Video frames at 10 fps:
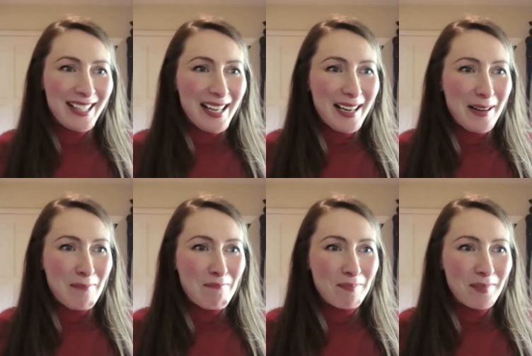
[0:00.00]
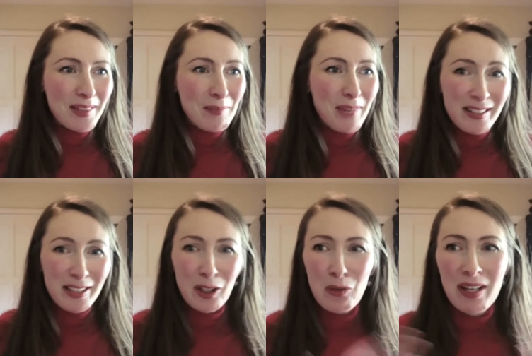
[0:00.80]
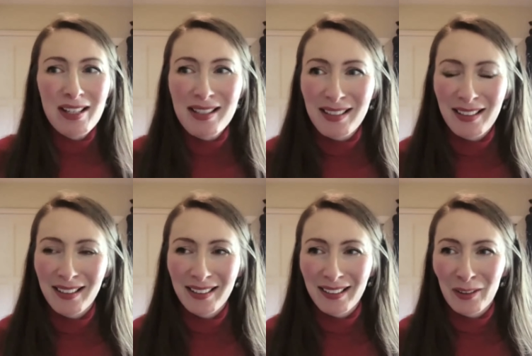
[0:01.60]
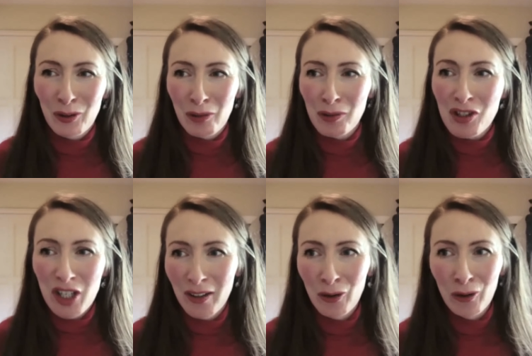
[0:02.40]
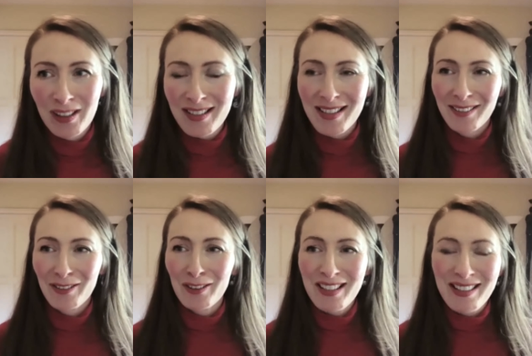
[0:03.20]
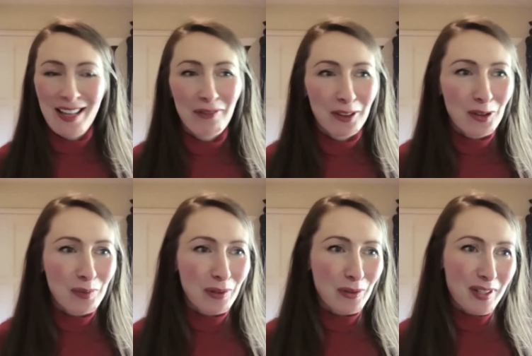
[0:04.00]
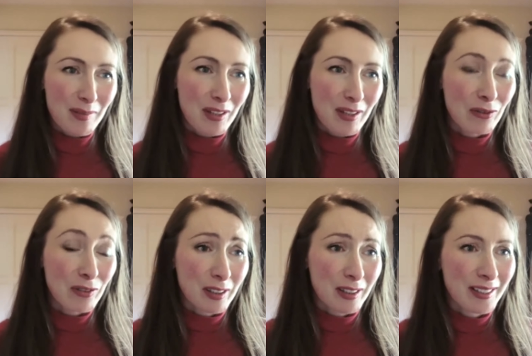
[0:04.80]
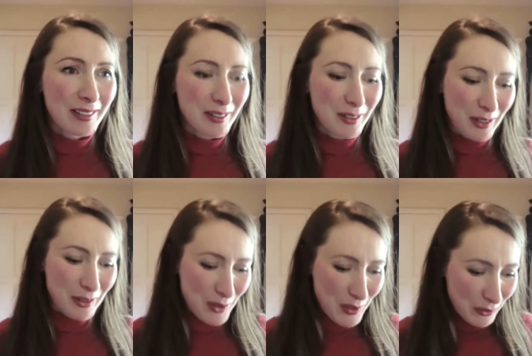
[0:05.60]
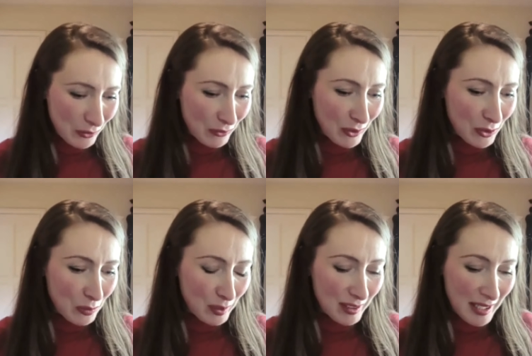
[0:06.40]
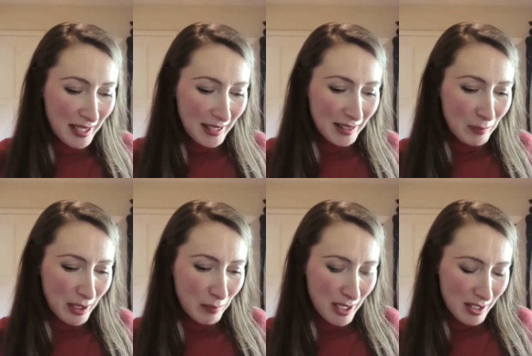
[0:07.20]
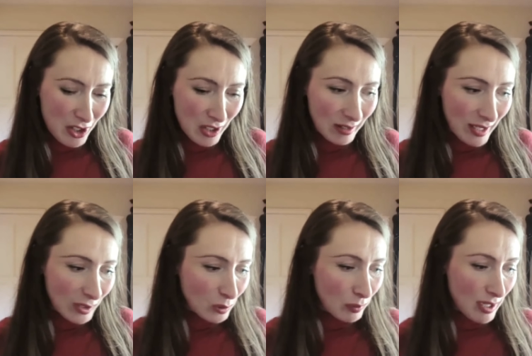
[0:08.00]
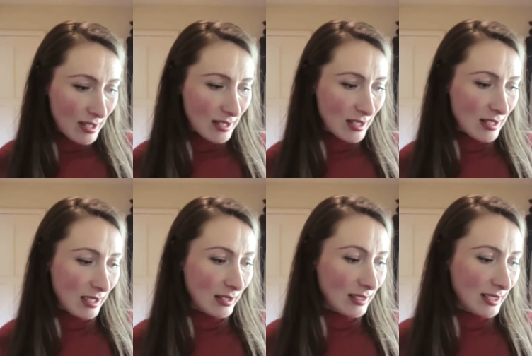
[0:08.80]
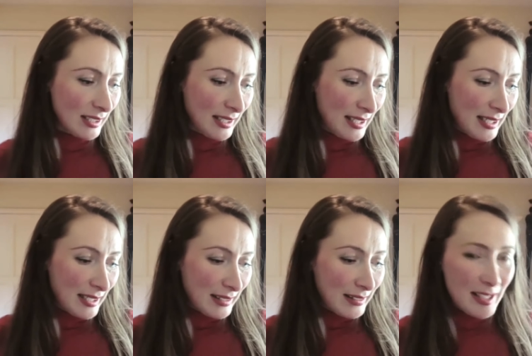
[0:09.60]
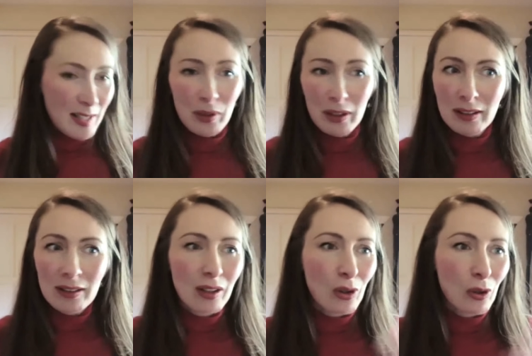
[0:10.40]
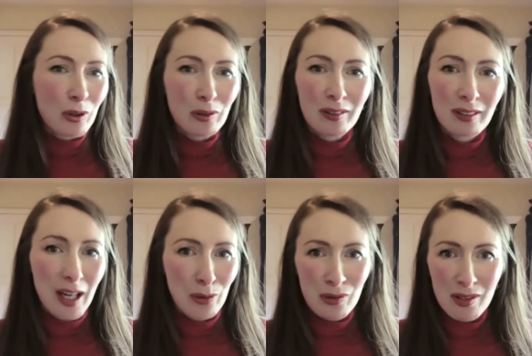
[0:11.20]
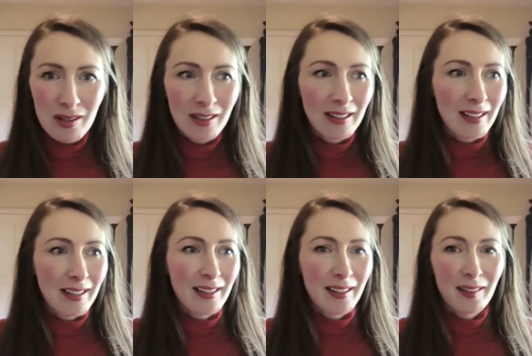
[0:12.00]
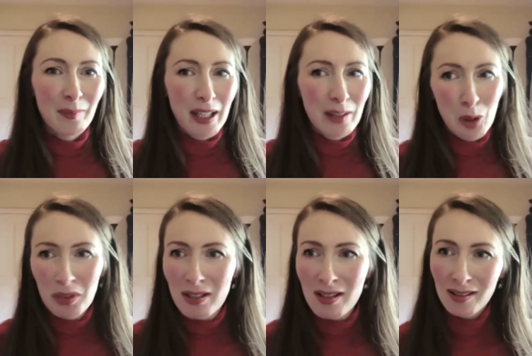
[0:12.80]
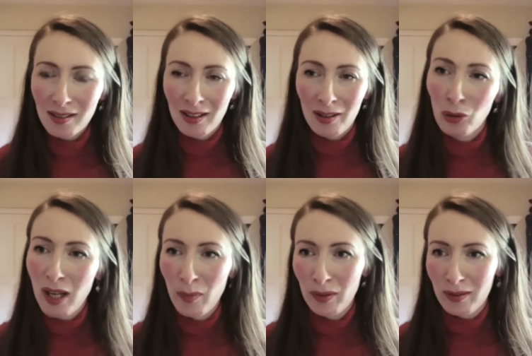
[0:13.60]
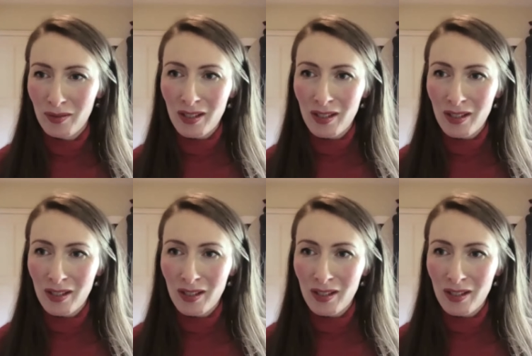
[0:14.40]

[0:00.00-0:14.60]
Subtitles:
The main takeaways, like I was sharing all this stuff. I hope it was a bit of a useful for you. But the main message I'd like to pass is that despite all your downs and bad moments, they do happen.